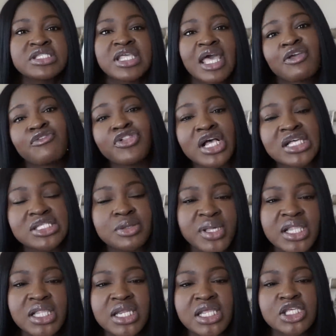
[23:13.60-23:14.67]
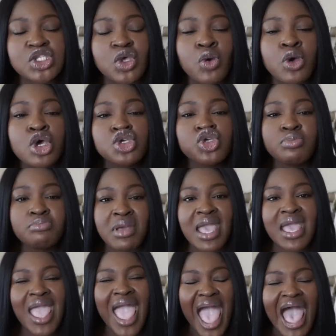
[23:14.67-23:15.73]
like flexibility. So you
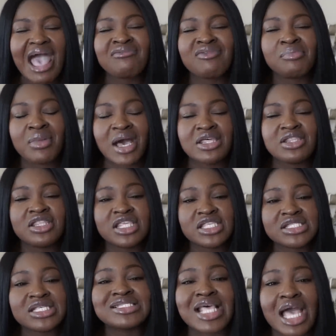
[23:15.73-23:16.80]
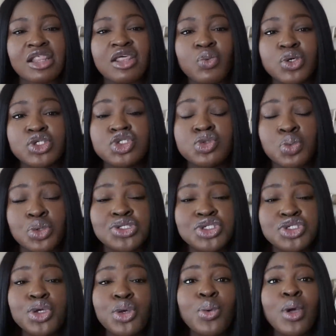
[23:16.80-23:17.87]
may have in mind that this is exactly what you want to
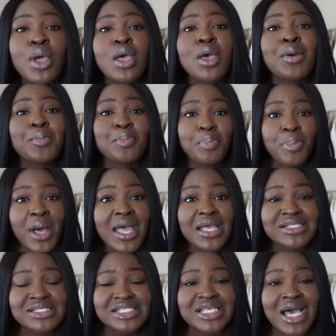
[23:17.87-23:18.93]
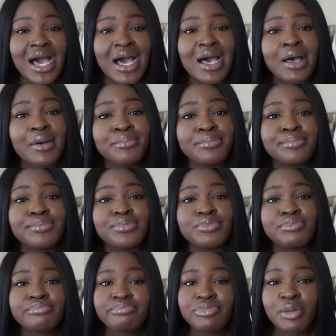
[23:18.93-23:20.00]
do, but
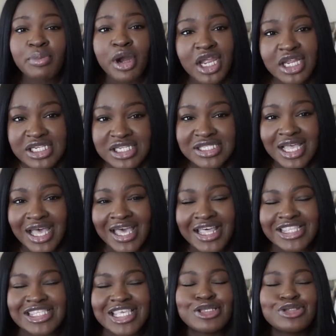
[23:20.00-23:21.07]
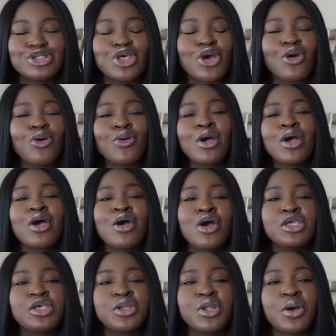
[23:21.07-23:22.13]
the market decides. So,
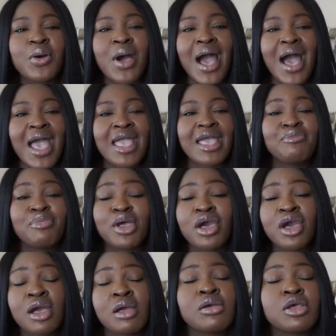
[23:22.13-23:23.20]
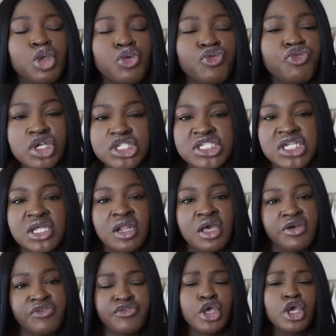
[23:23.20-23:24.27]
you know, I have been fortunate
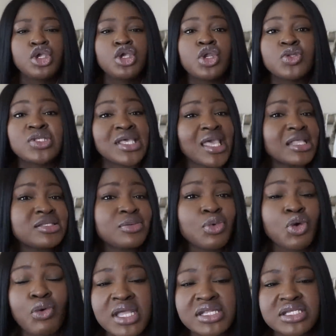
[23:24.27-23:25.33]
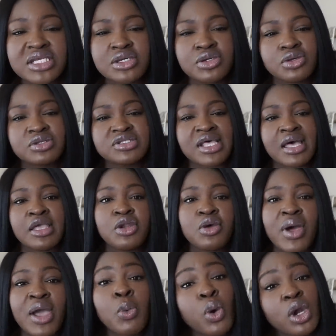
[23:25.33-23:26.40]
enough, you know, to get some great deals. You know,
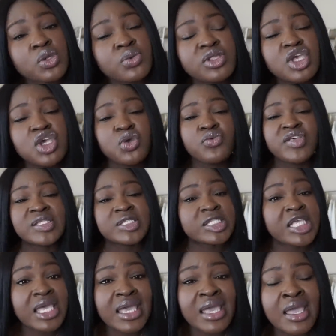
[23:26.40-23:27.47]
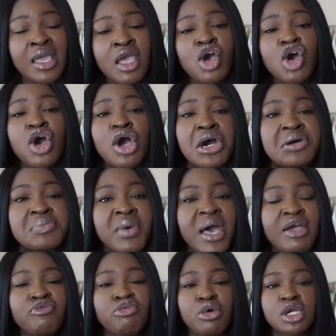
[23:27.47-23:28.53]
I worked with QVC,
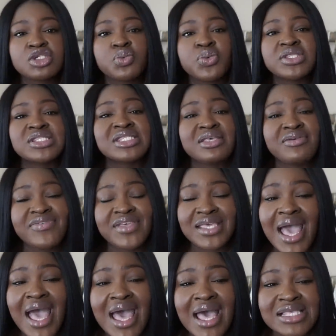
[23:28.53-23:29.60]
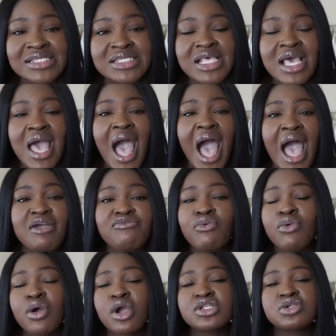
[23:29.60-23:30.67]
I've worked with CVS, I've
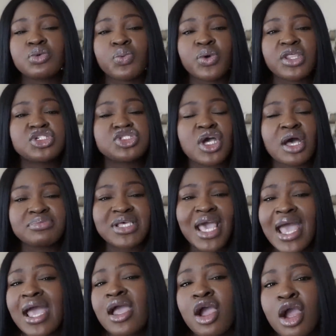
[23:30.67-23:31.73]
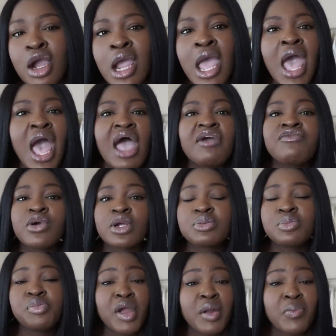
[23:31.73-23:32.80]
worked with ShopTagger, I've worked
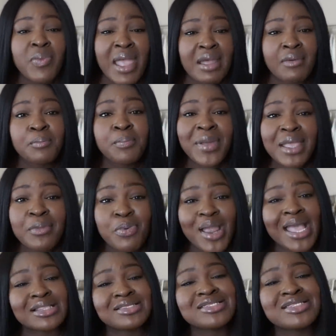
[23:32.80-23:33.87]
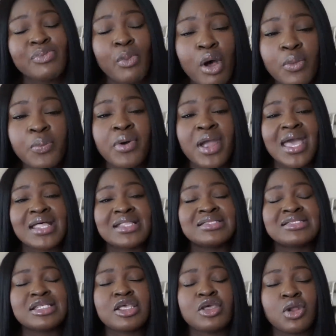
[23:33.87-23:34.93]
with big brands, small
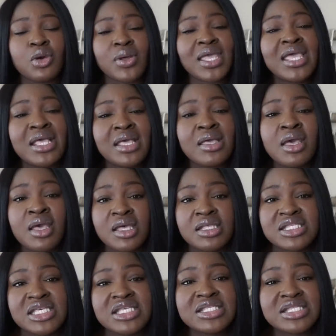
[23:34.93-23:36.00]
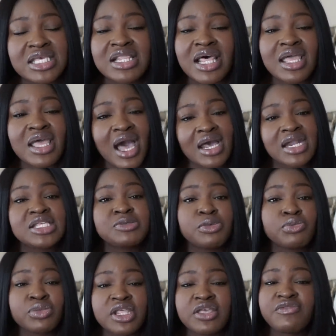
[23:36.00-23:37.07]
brands, you know, ETC. Like, God has
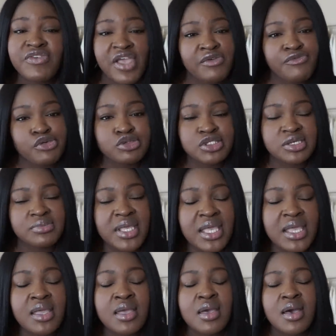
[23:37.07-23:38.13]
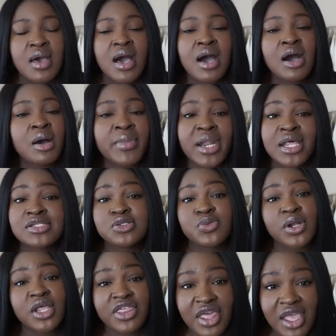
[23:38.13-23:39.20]
been really faithful to me, and I just
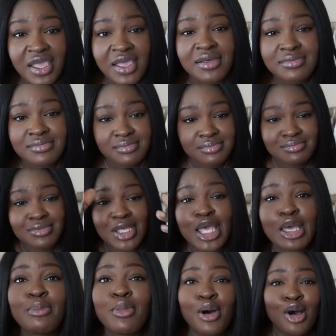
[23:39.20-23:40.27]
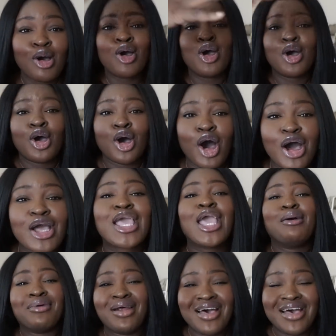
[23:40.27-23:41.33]
want to thank him on
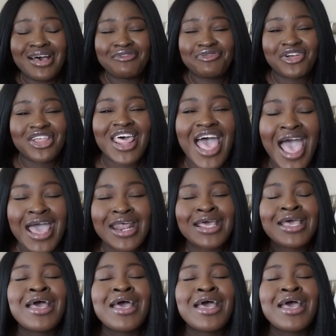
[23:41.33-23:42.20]
camera for that.